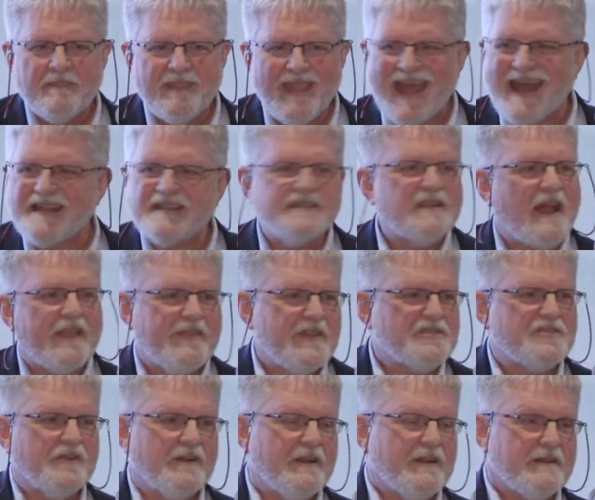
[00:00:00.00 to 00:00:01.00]
That is not the
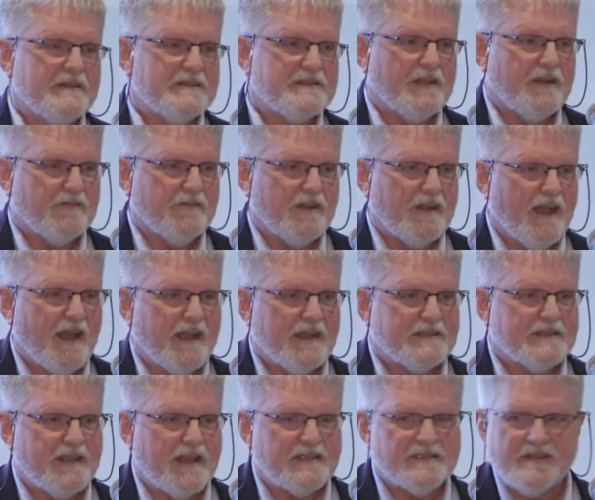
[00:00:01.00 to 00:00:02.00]
journey to self
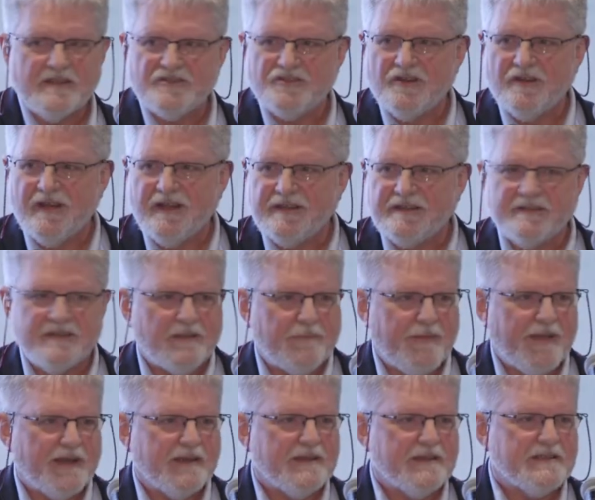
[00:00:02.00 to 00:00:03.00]
reliance, that's the journey to
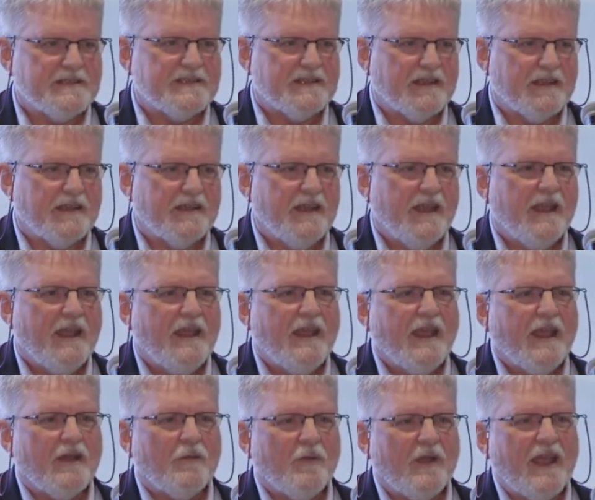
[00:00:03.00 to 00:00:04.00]
dependency.
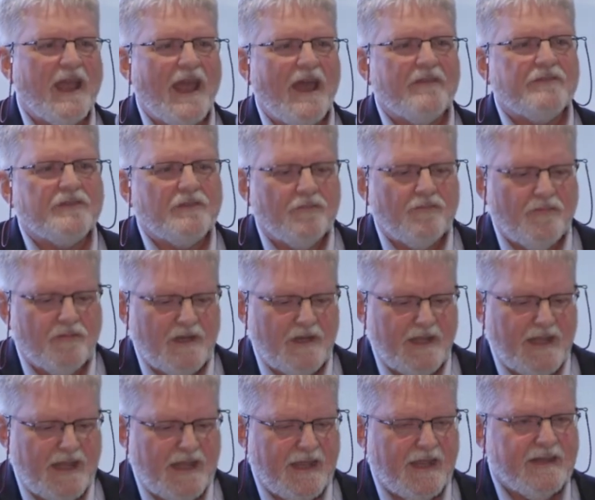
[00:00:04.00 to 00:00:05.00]
And we have to
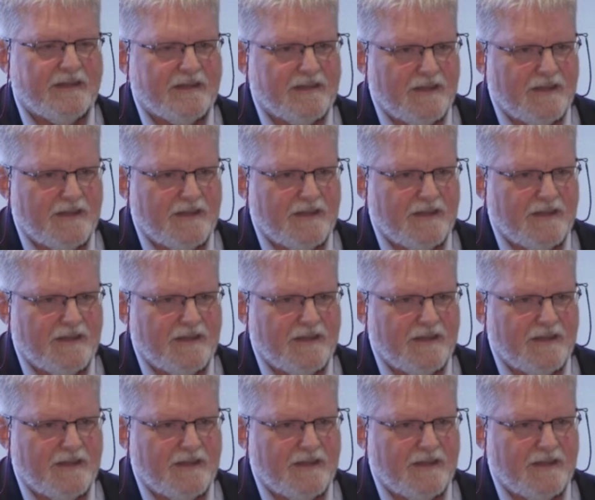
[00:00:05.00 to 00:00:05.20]
really